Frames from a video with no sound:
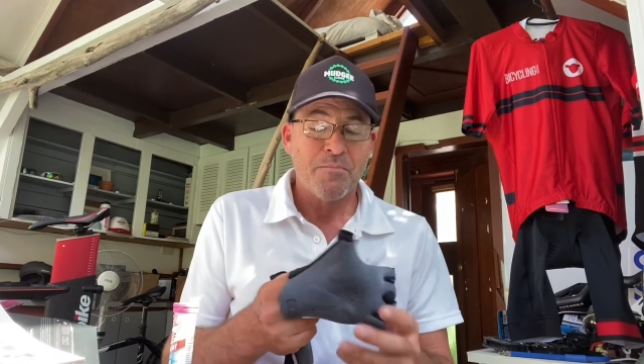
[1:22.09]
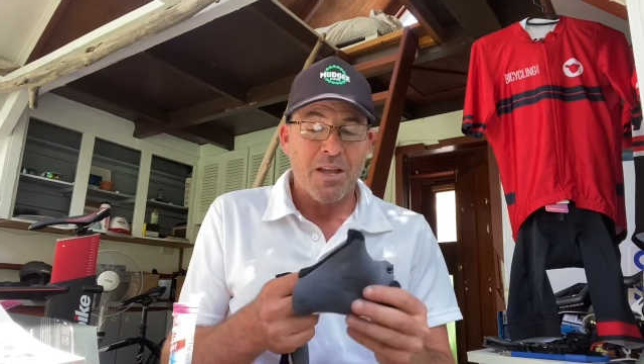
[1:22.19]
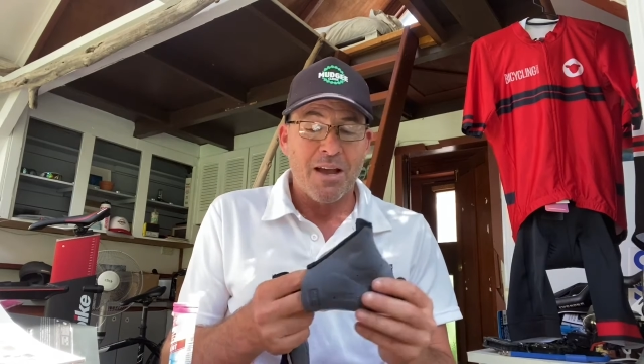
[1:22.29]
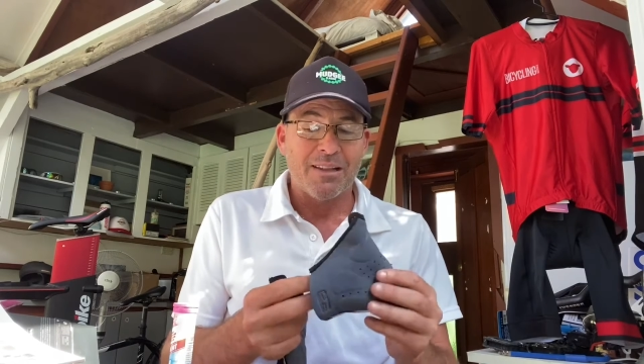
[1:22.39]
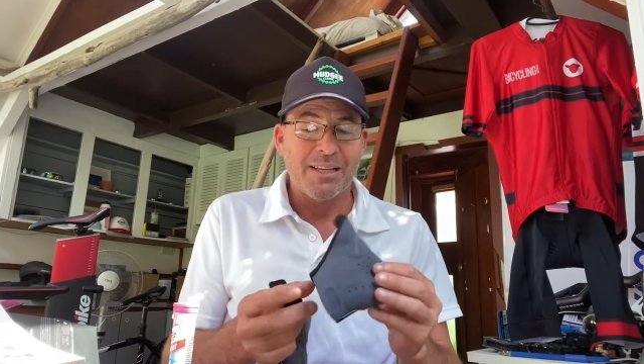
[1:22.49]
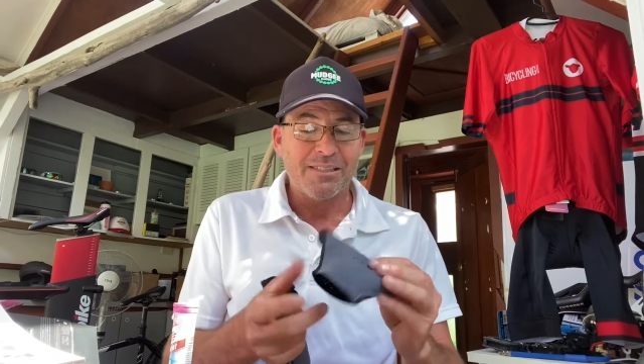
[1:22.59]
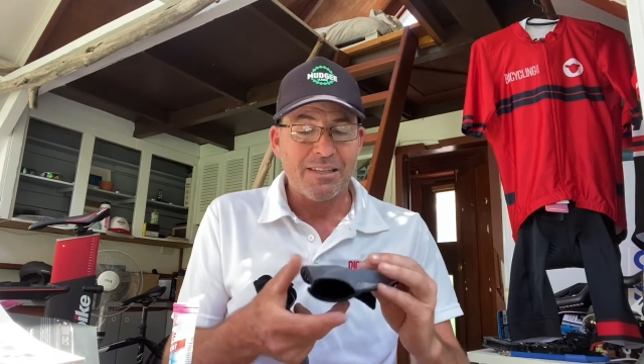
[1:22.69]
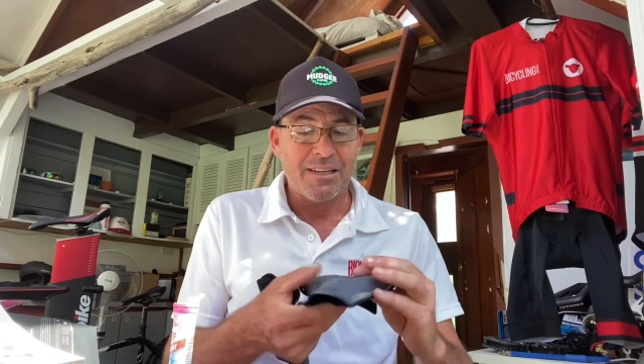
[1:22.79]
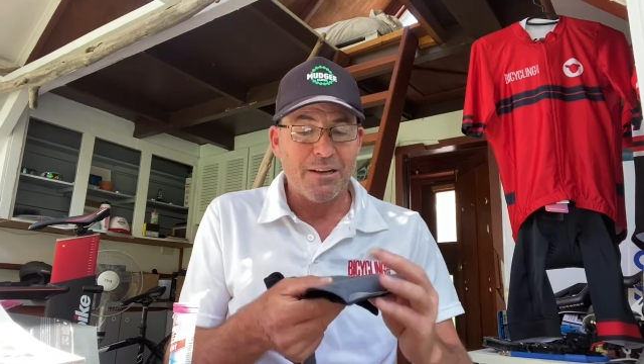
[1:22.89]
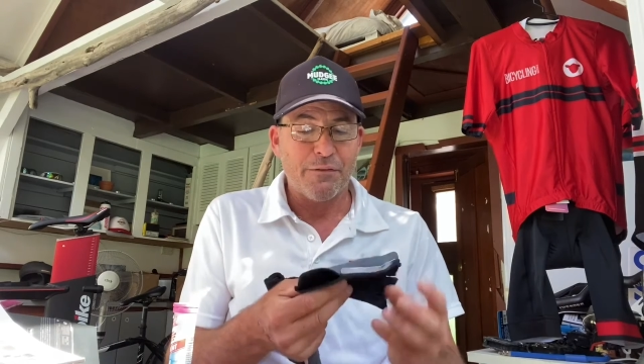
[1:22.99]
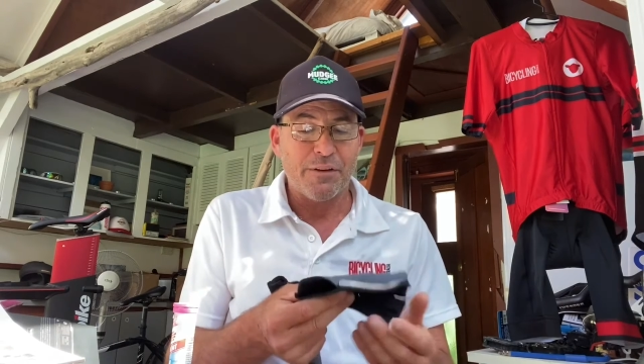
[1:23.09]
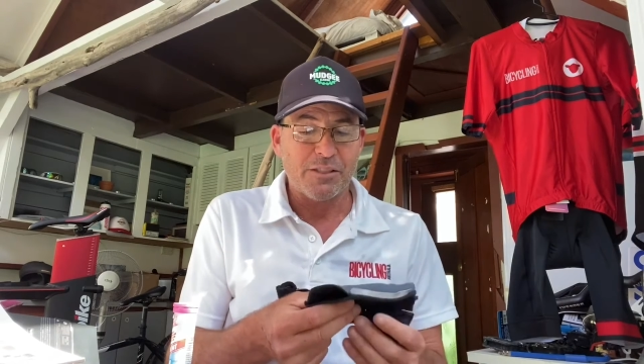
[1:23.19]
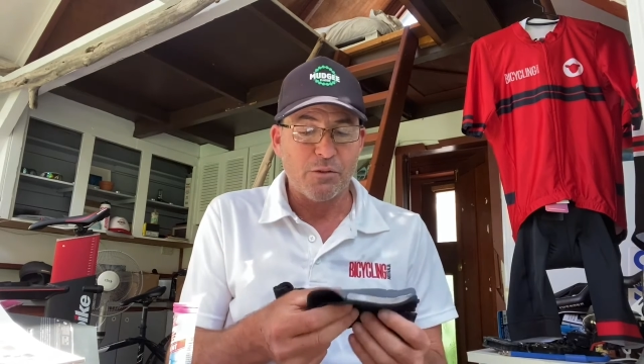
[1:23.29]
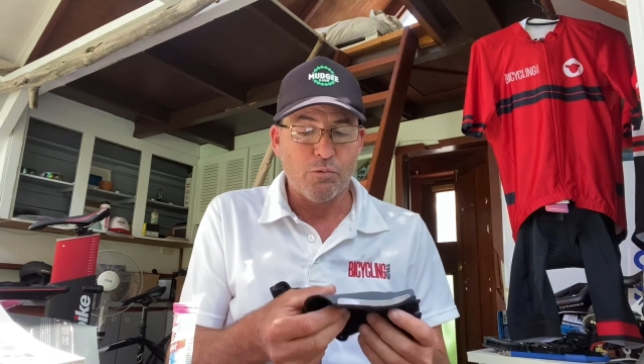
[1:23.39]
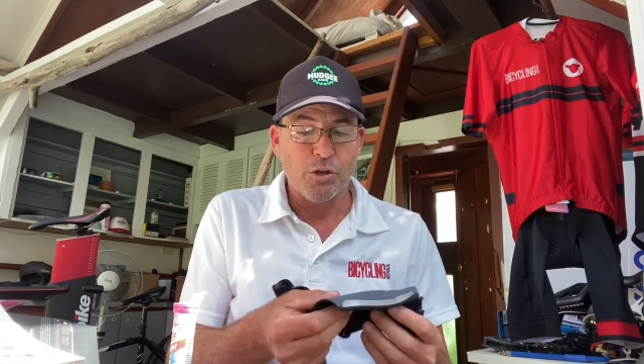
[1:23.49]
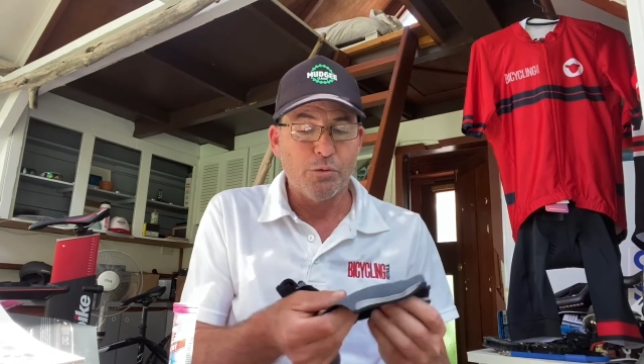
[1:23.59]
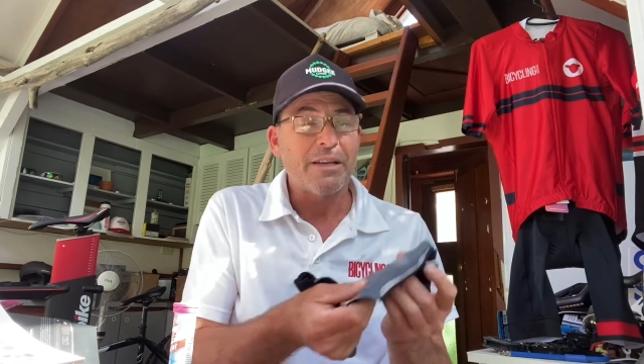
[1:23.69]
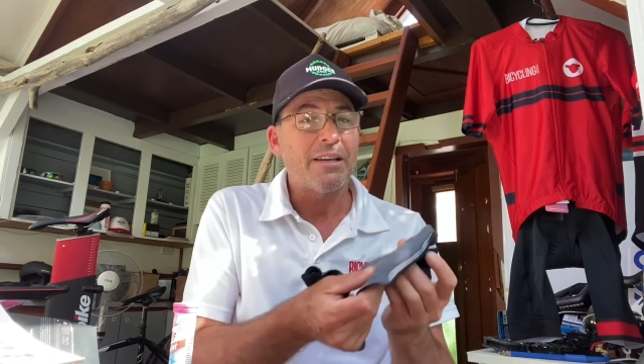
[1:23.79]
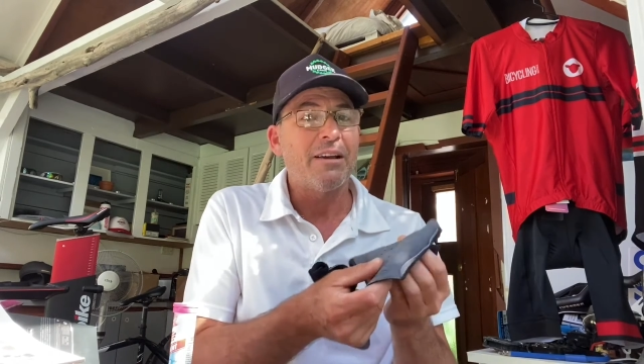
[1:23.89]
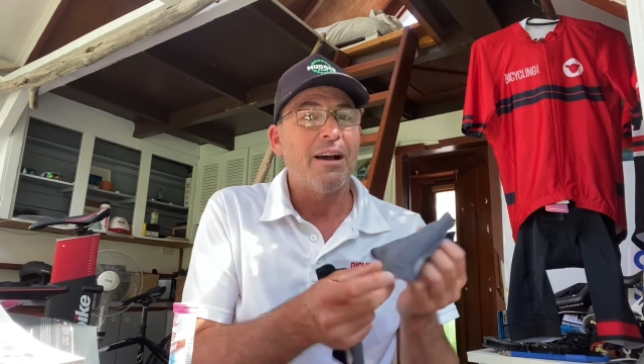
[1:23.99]
Elastic Interface will
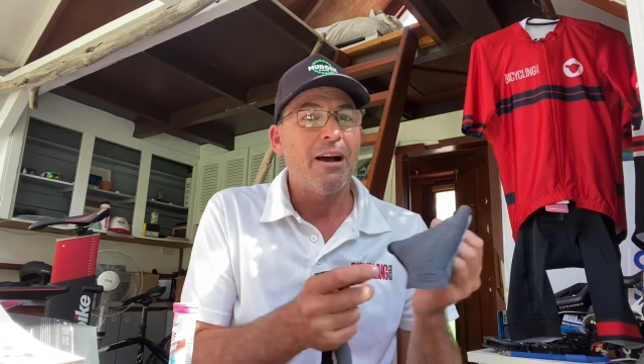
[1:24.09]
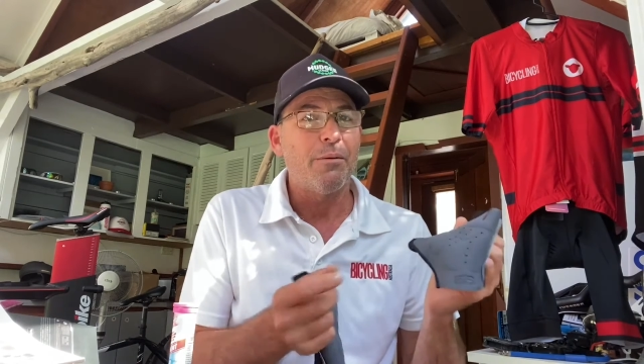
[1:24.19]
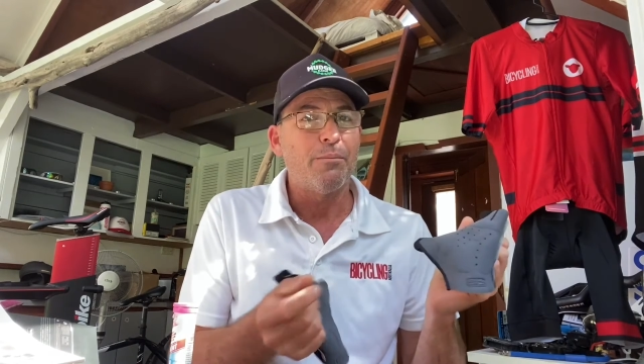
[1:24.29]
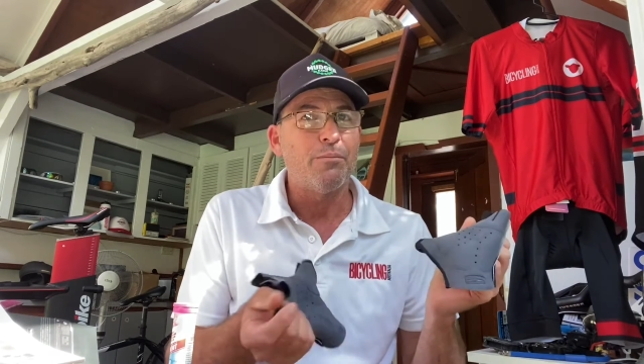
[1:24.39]
be um,